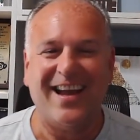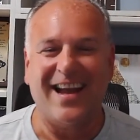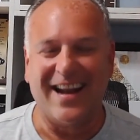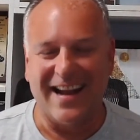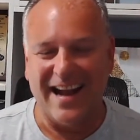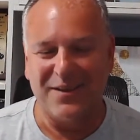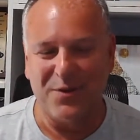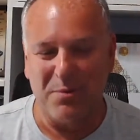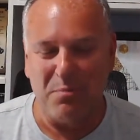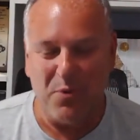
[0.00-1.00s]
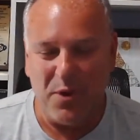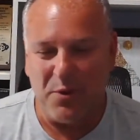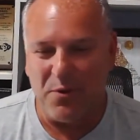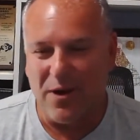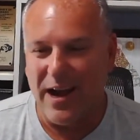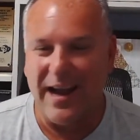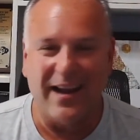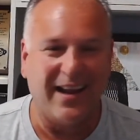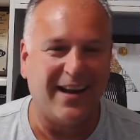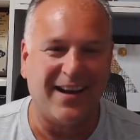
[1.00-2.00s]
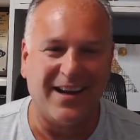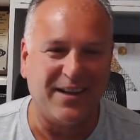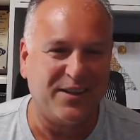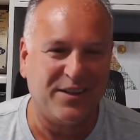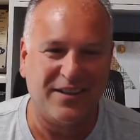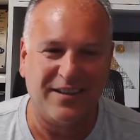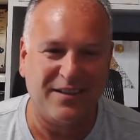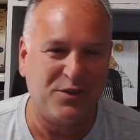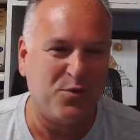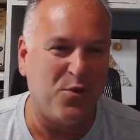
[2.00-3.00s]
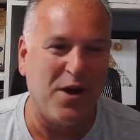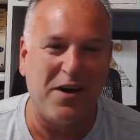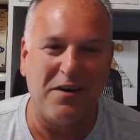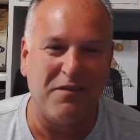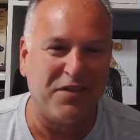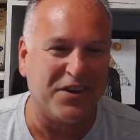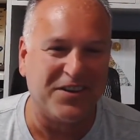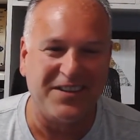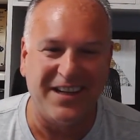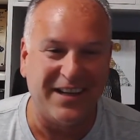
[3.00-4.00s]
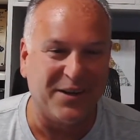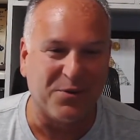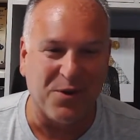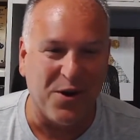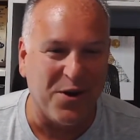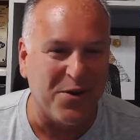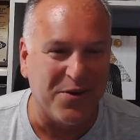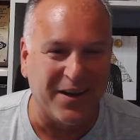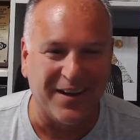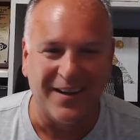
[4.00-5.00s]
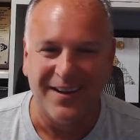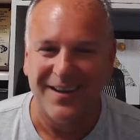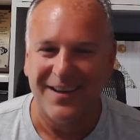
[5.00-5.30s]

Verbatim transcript: And it got to a point where I had hit like 12, 13 in a row, and